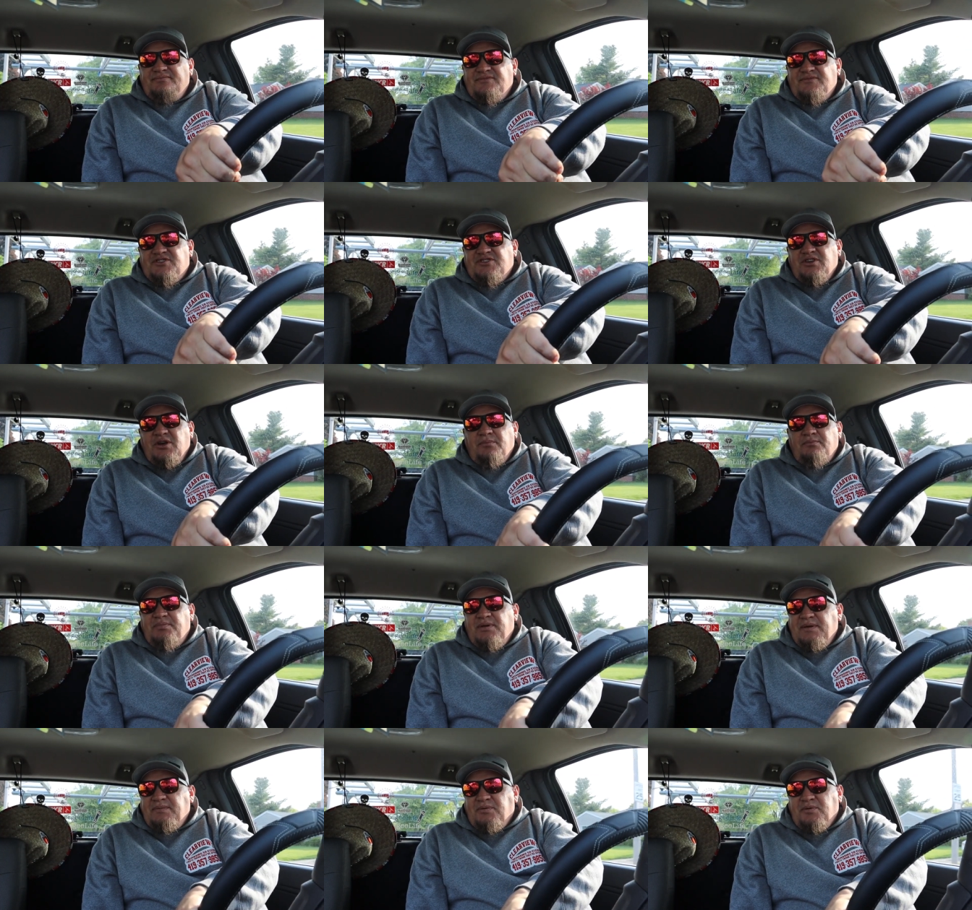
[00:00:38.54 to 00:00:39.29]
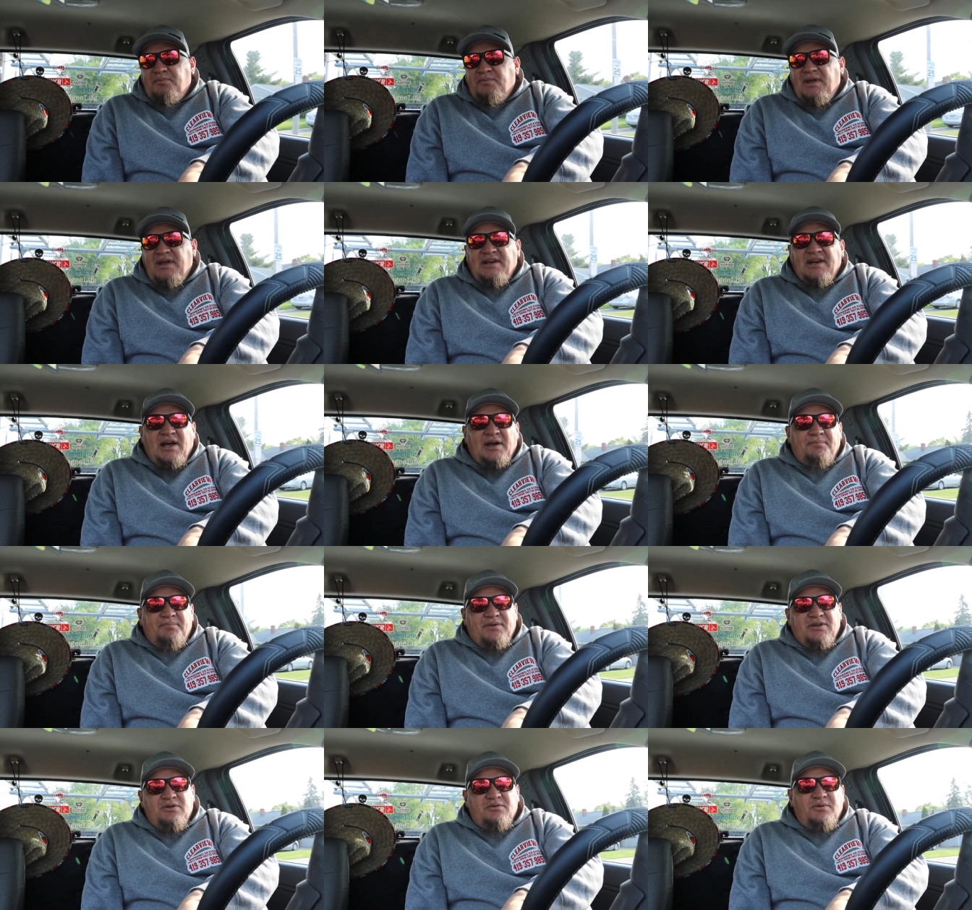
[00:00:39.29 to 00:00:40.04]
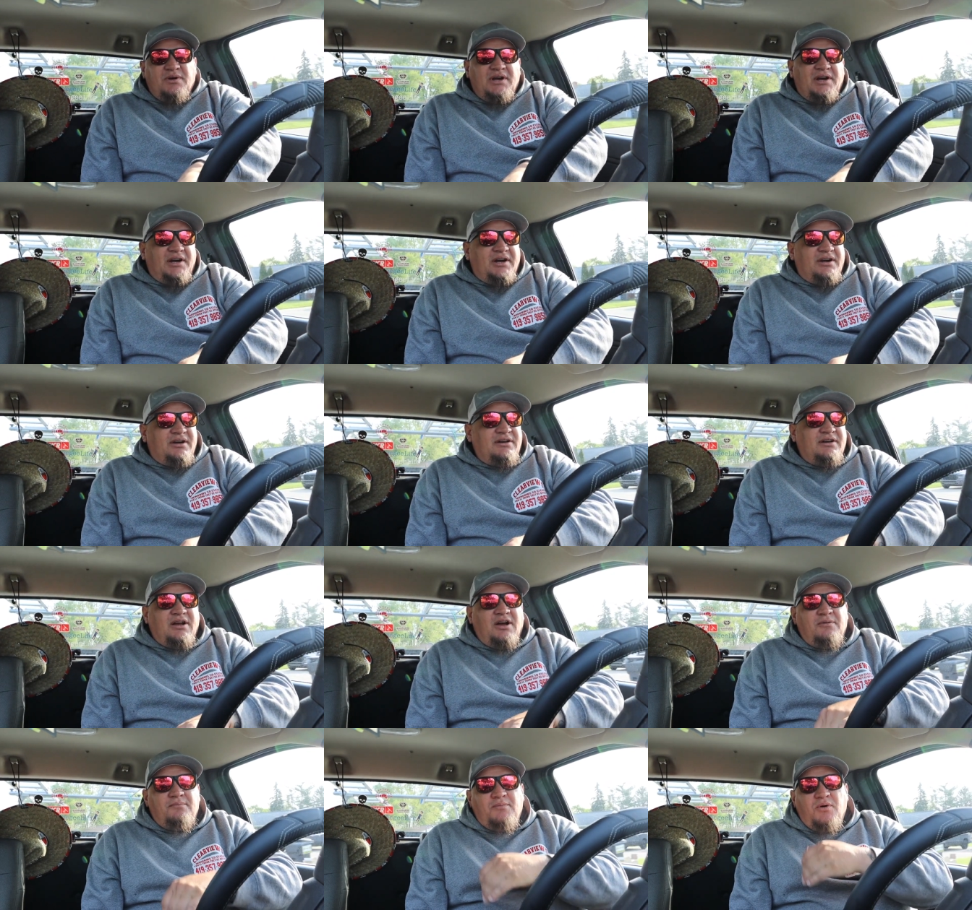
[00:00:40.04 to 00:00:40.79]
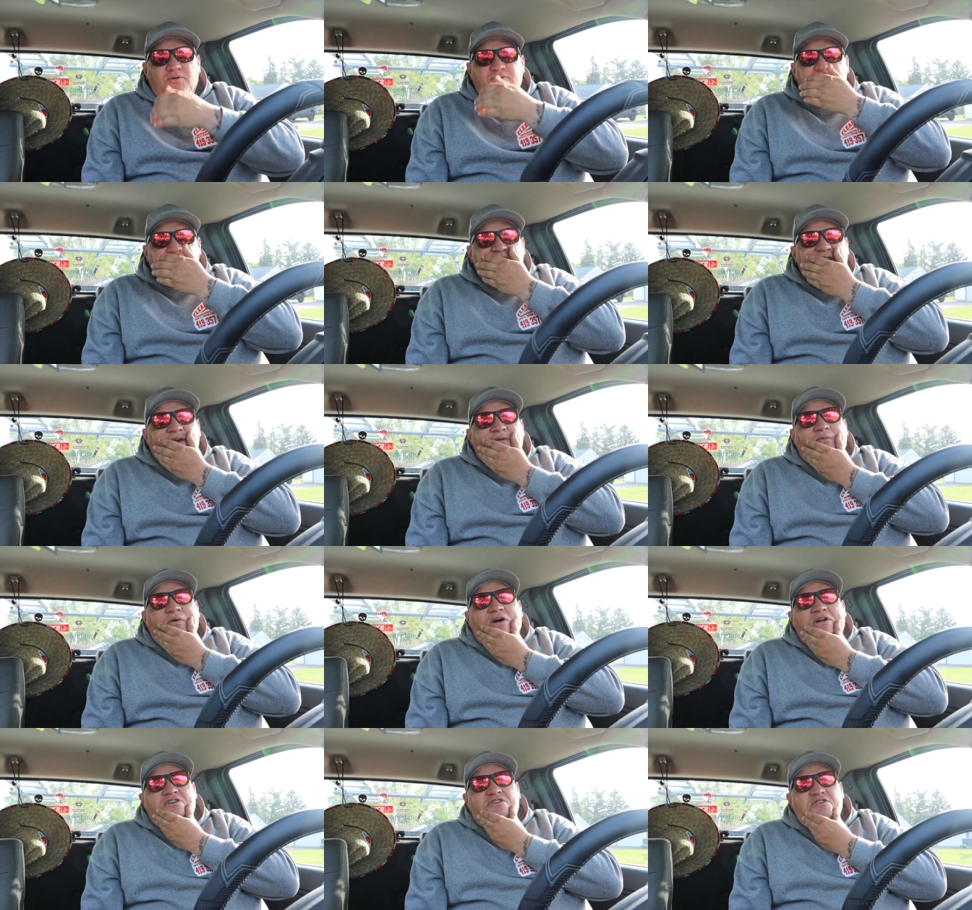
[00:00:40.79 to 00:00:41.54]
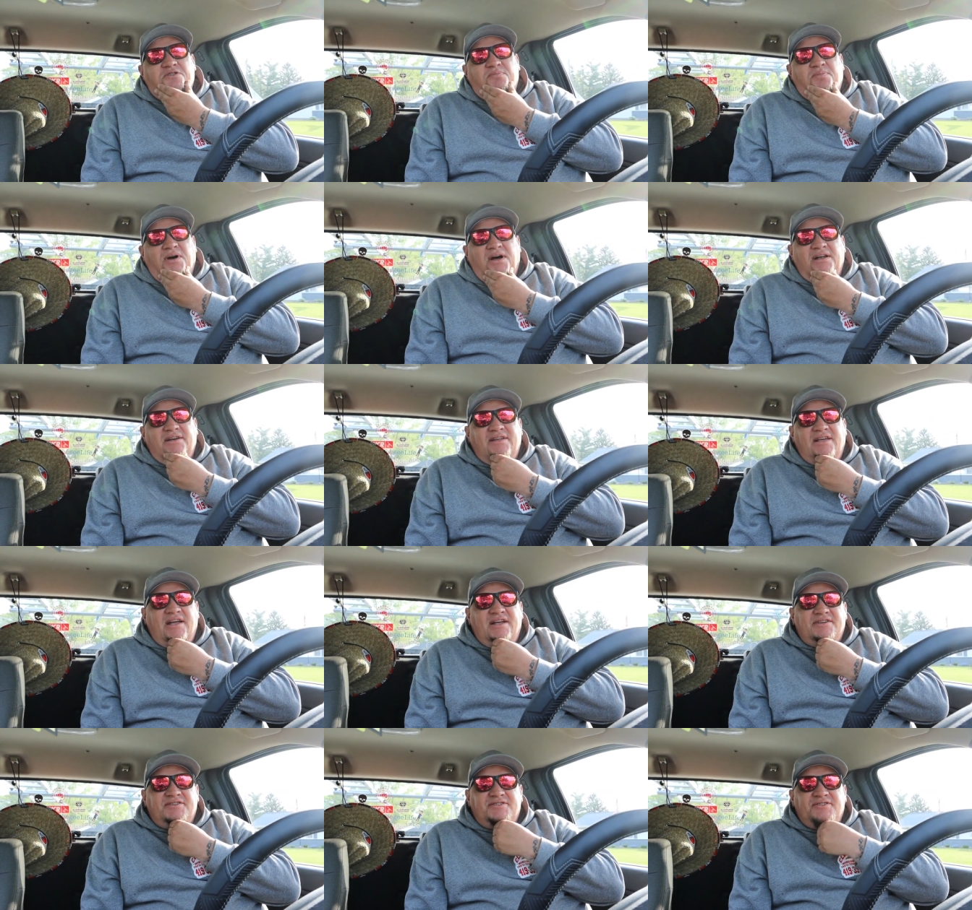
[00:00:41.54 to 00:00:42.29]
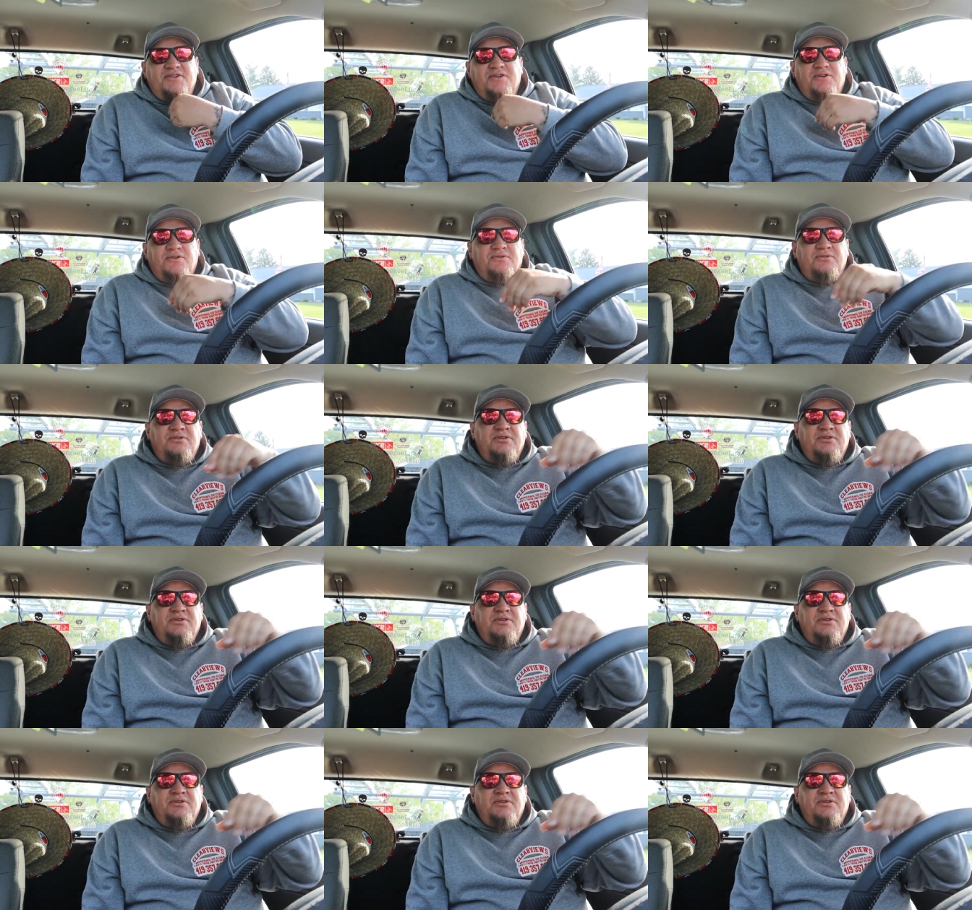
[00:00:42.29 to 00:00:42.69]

Some people may not be aware, uh, most that watch the podcast know.